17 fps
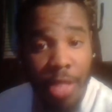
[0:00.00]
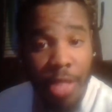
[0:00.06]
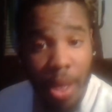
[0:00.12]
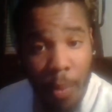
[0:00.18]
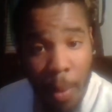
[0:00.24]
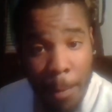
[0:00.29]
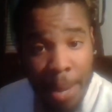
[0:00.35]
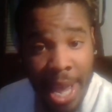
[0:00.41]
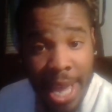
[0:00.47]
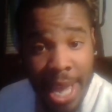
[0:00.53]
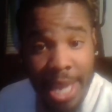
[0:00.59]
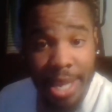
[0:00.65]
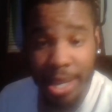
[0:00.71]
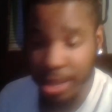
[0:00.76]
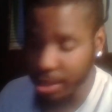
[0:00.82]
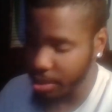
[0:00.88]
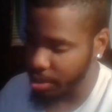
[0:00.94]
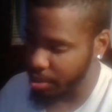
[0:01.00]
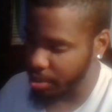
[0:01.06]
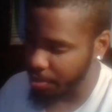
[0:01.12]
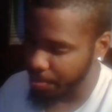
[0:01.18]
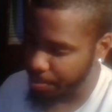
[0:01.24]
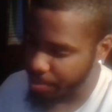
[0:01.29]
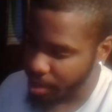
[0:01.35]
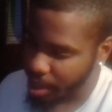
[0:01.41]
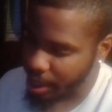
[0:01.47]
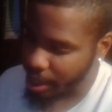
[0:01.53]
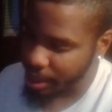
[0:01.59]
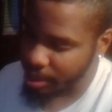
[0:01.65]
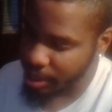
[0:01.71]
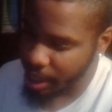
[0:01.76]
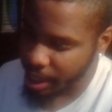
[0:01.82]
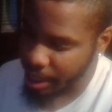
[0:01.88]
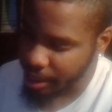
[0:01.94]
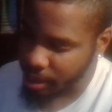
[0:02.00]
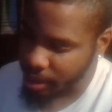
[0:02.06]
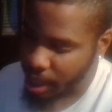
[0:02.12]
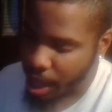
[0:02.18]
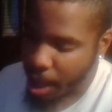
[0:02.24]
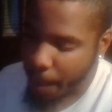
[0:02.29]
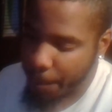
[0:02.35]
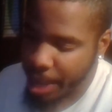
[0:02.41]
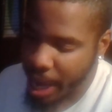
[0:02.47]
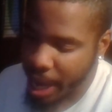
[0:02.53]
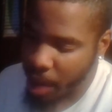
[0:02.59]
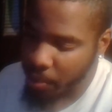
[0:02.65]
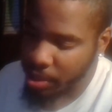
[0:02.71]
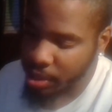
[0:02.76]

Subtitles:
they were pagans. It says, parents